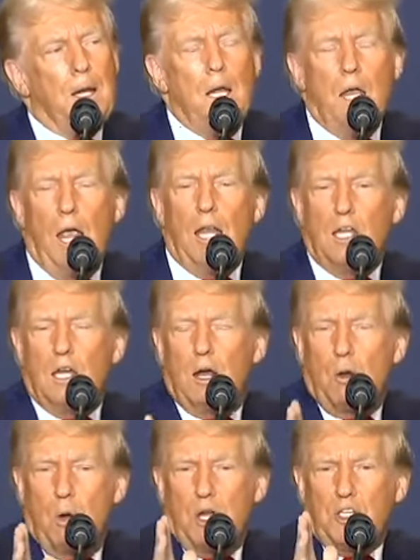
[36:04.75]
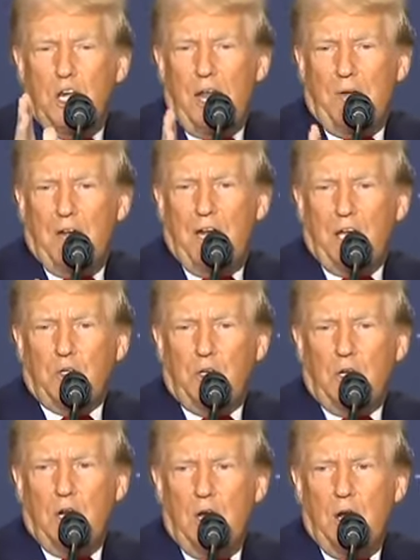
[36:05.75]
And, you know, I want you to have an electric
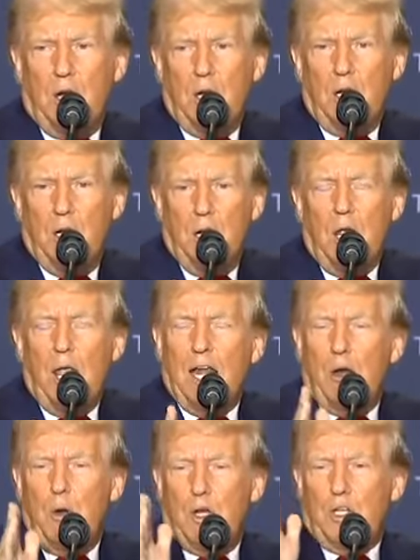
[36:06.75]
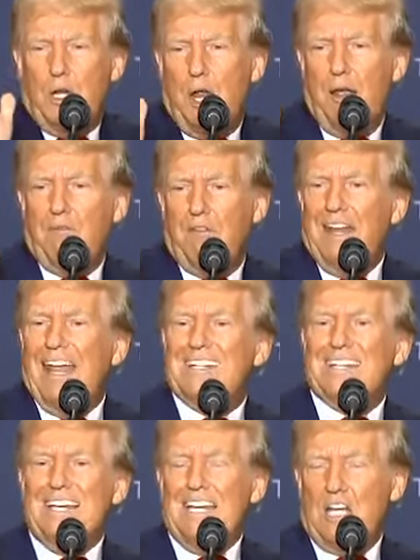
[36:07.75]
car, and I want you to have a
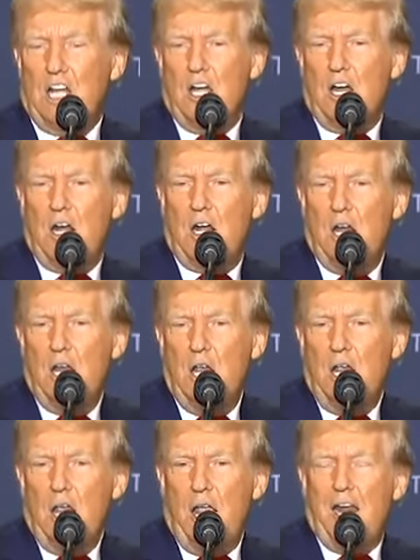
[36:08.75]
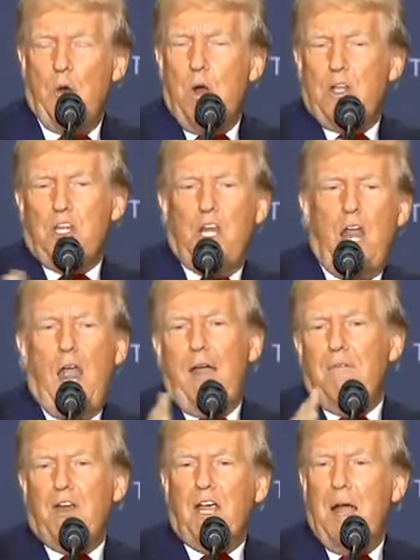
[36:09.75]
gasoline car, and I want you to
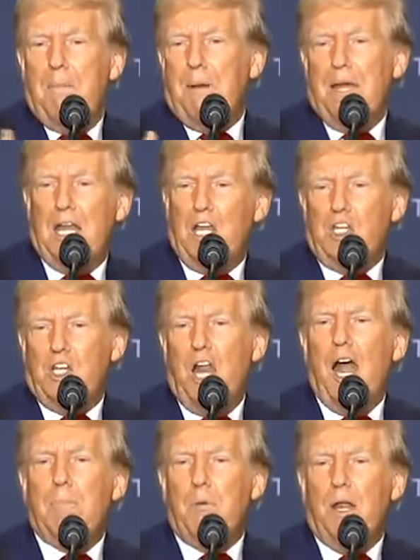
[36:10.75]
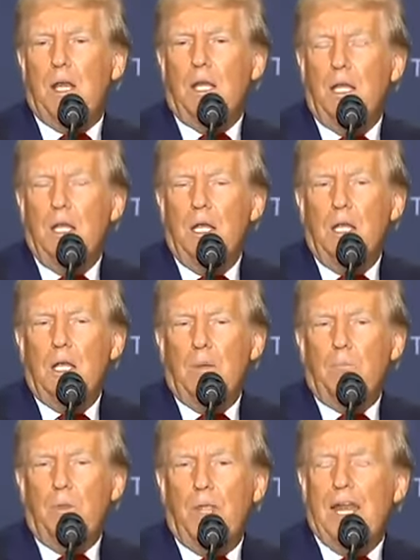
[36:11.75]
have a combination, hybrid,
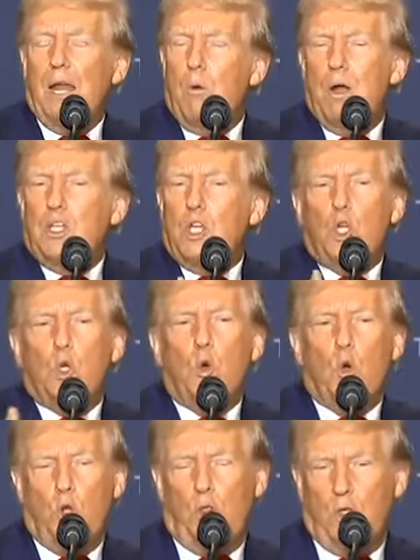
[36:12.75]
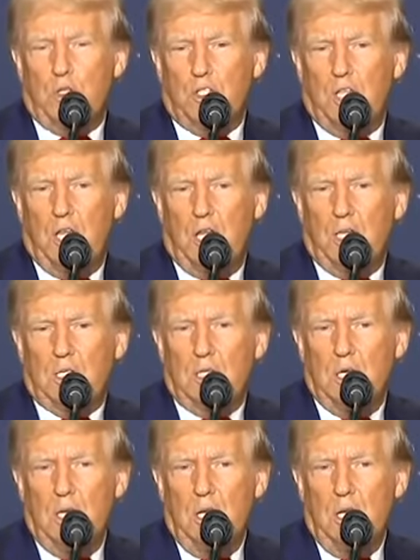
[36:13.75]
and I want you to do all those things.